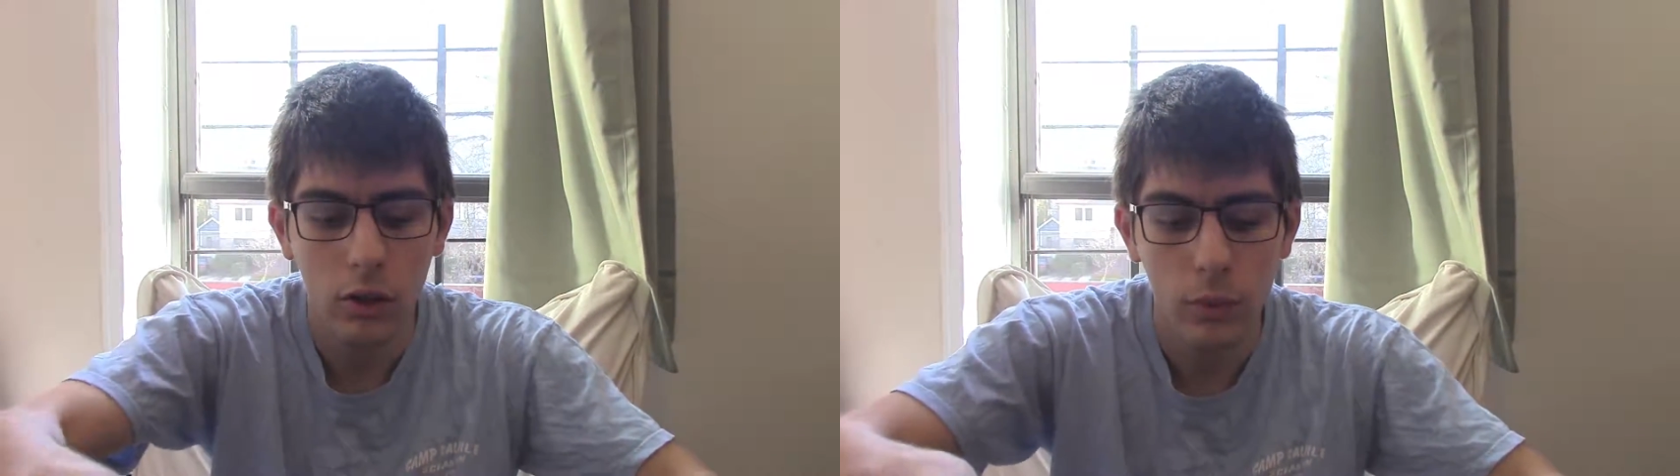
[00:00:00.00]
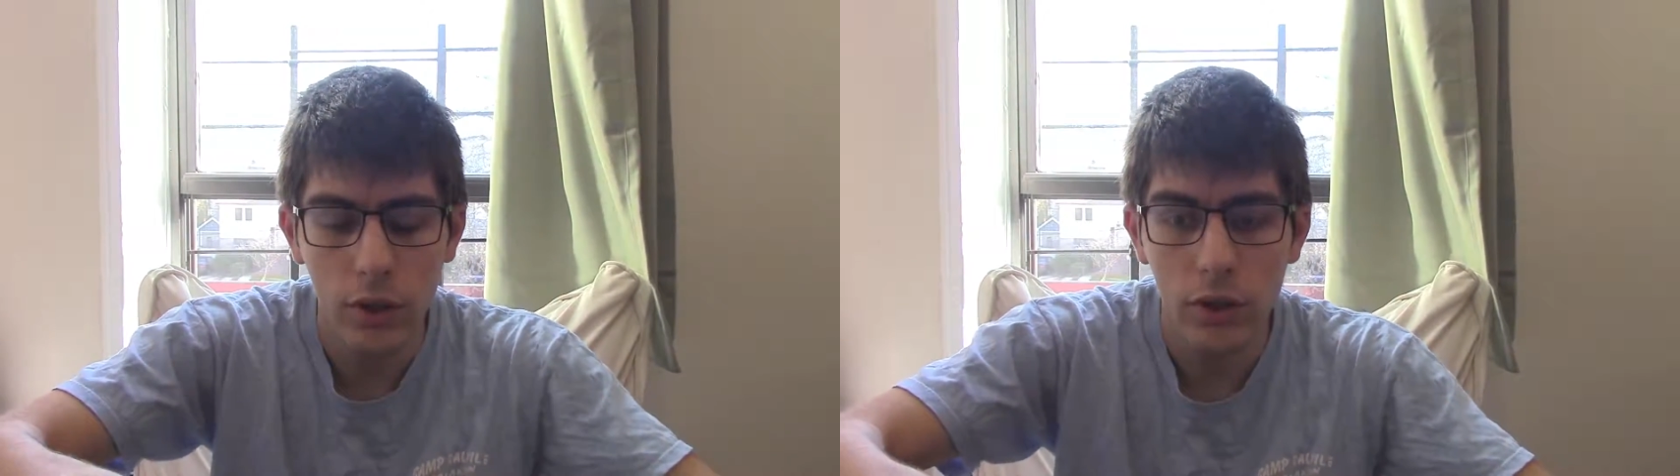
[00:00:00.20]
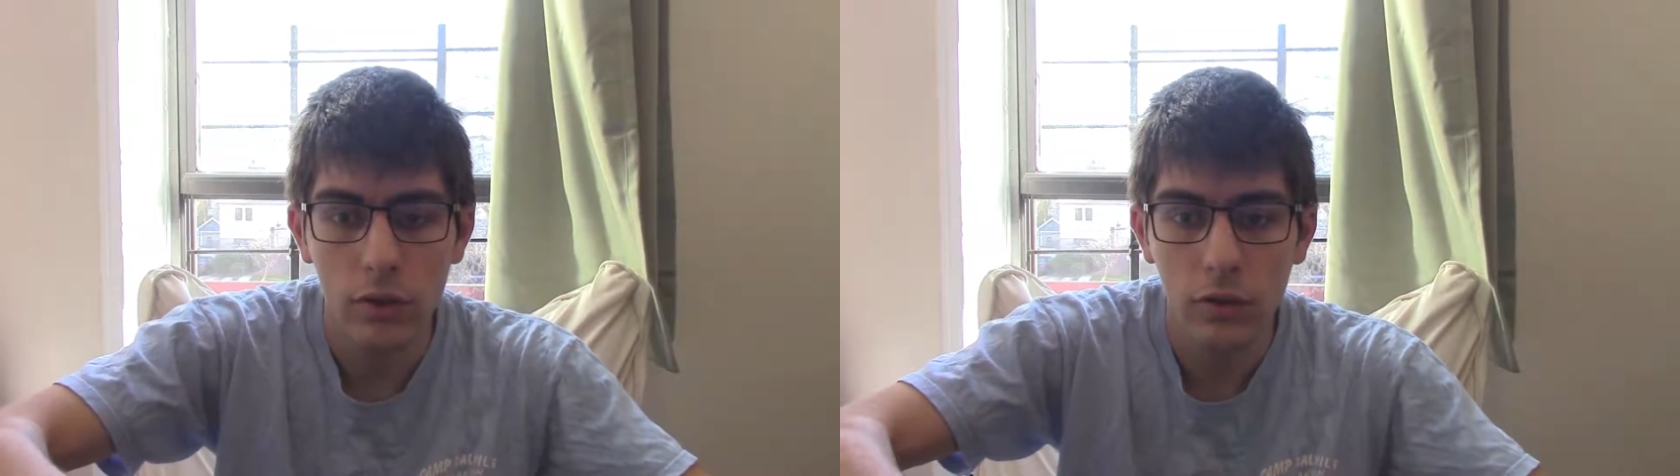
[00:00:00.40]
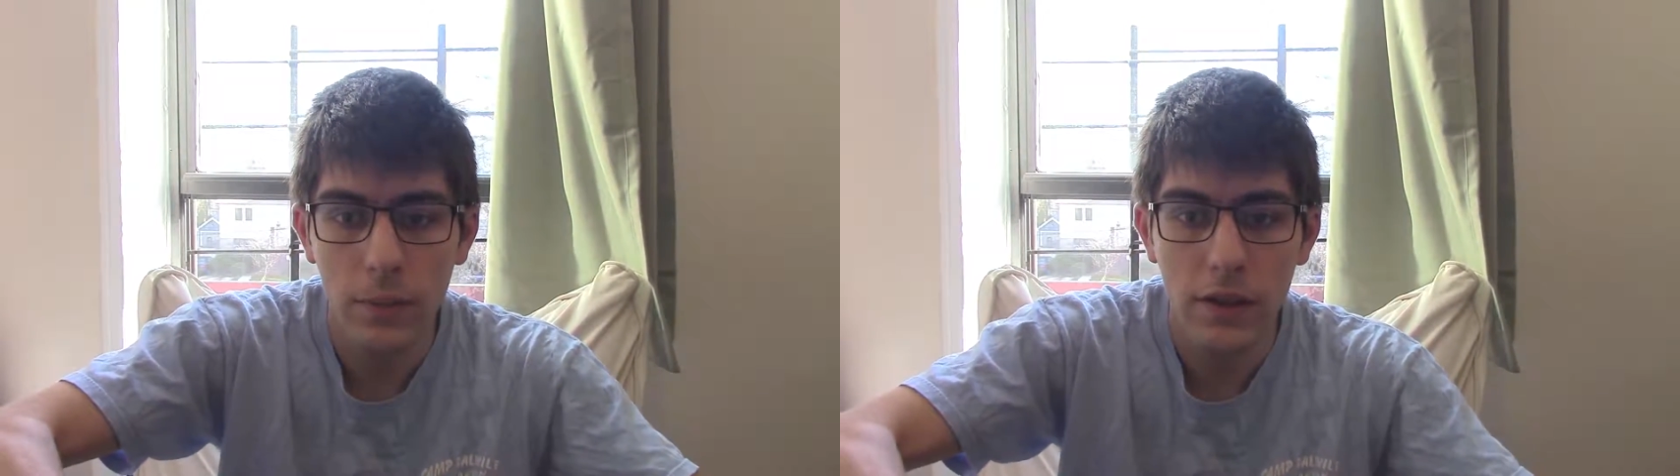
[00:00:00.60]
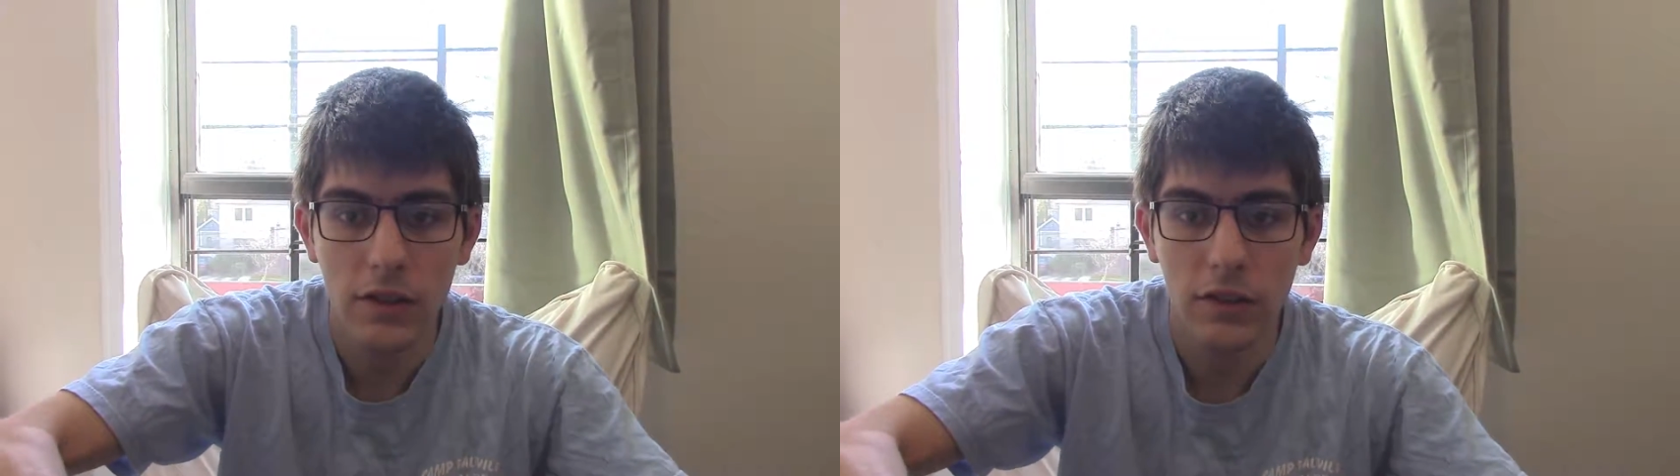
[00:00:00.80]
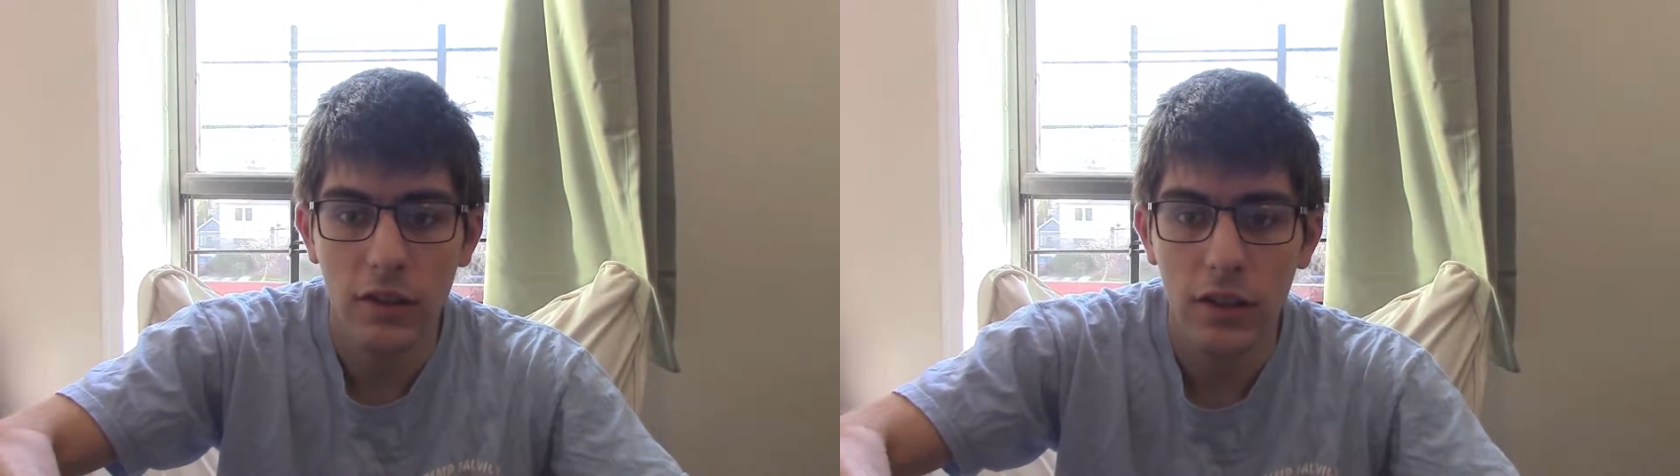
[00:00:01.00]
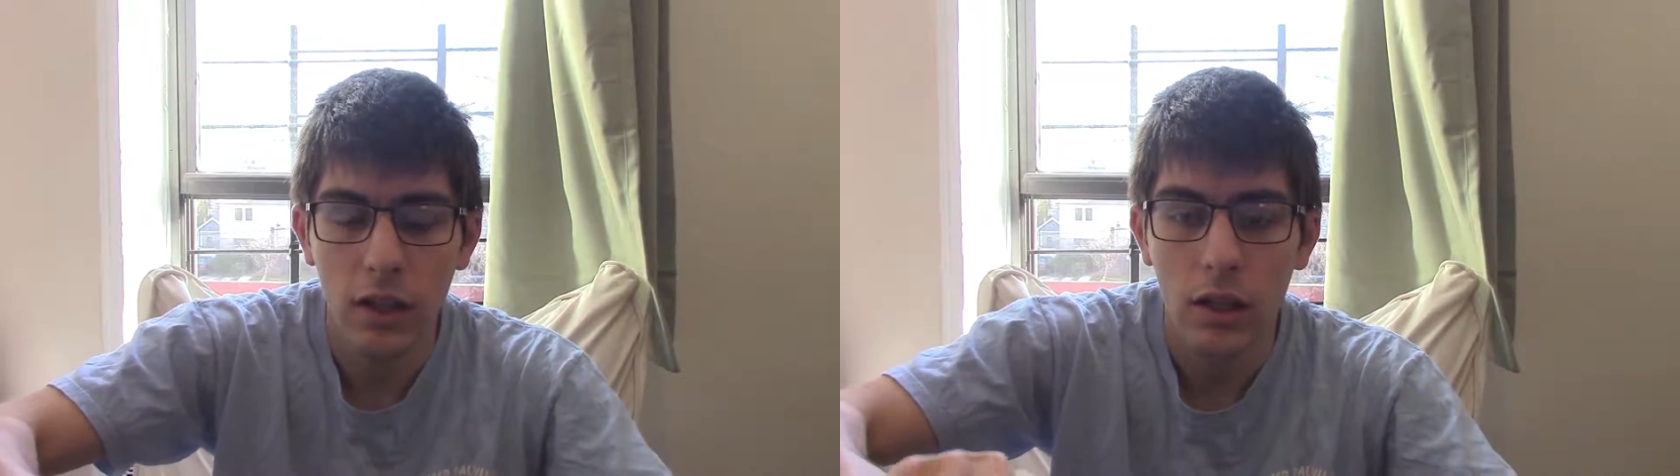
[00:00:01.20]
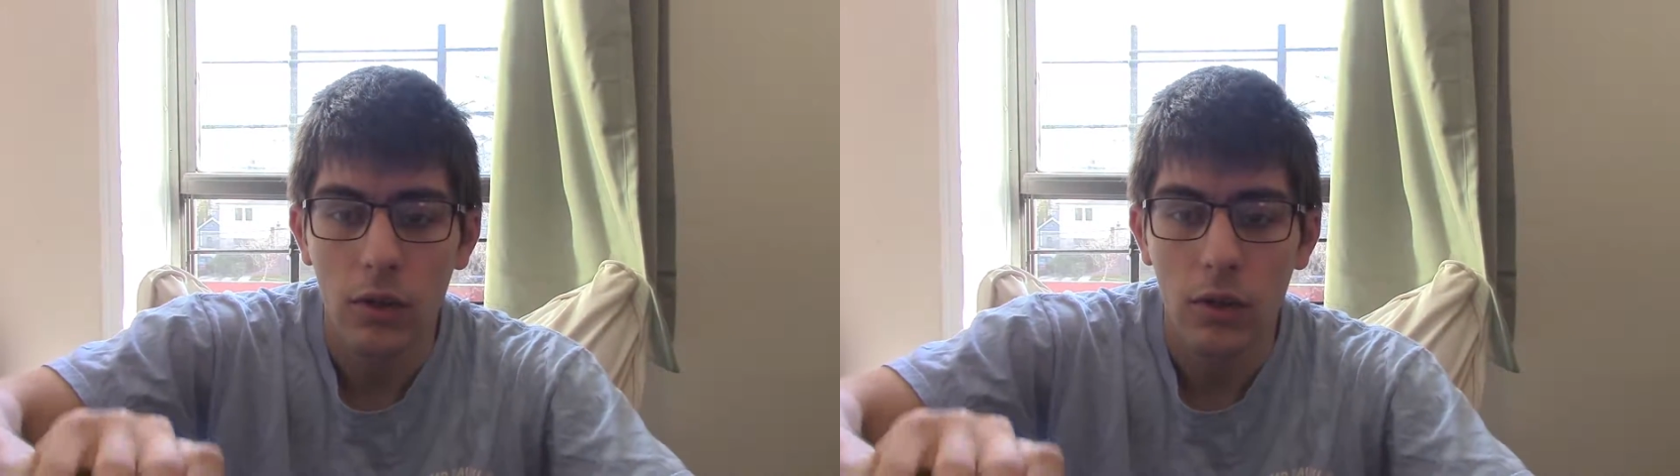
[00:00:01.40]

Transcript: Windows PC.